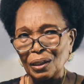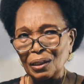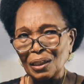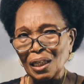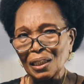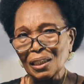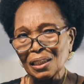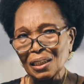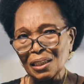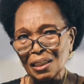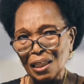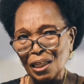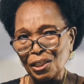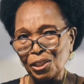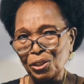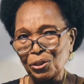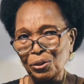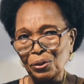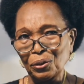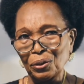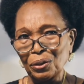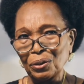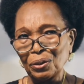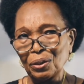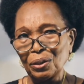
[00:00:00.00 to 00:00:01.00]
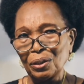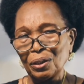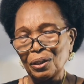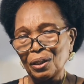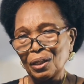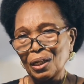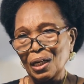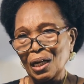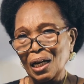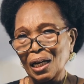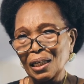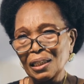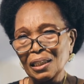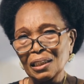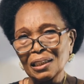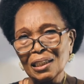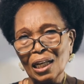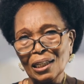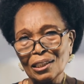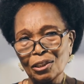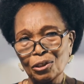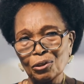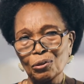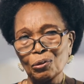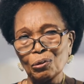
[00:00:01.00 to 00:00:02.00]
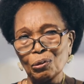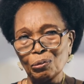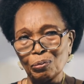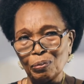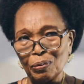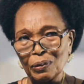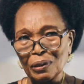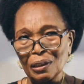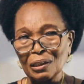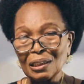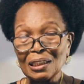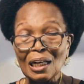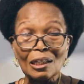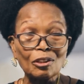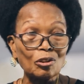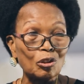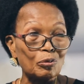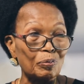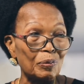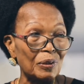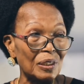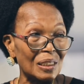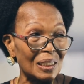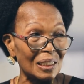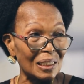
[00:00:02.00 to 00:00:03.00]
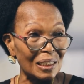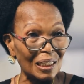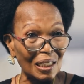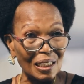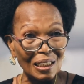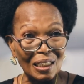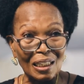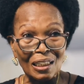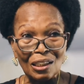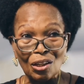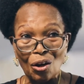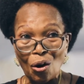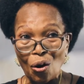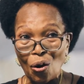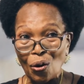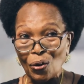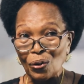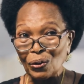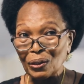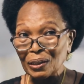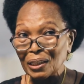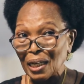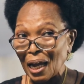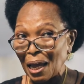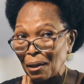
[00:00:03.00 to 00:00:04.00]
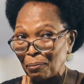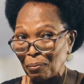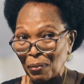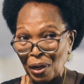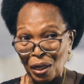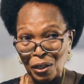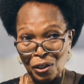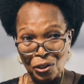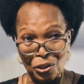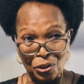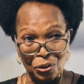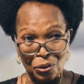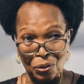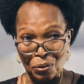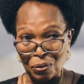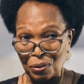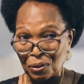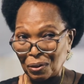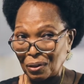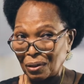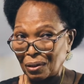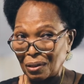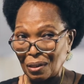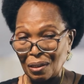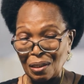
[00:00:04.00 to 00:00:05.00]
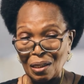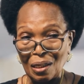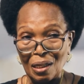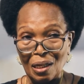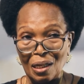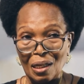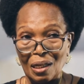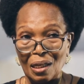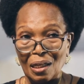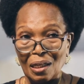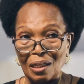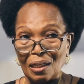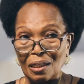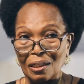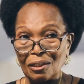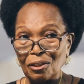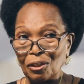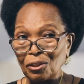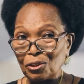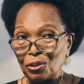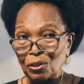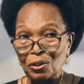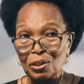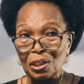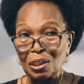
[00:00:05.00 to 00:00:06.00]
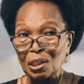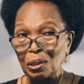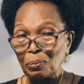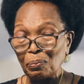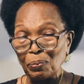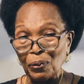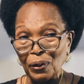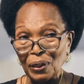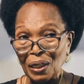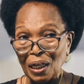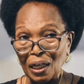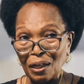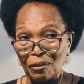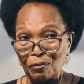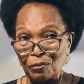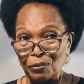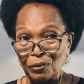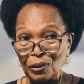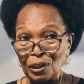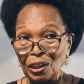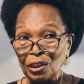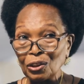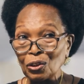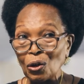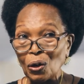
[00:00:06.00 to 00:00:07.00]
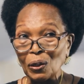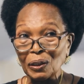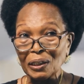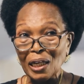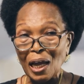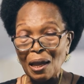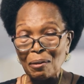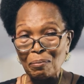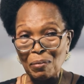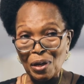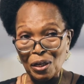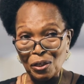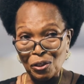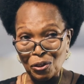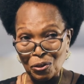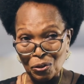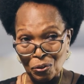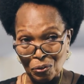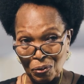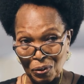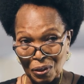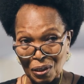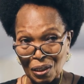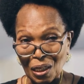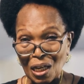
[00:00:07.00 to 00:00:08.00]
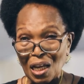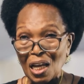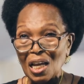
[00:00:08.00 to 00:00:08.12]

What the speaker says: That's nature, and it has to be seen in all dimensions, not just the board level, in all dimensions.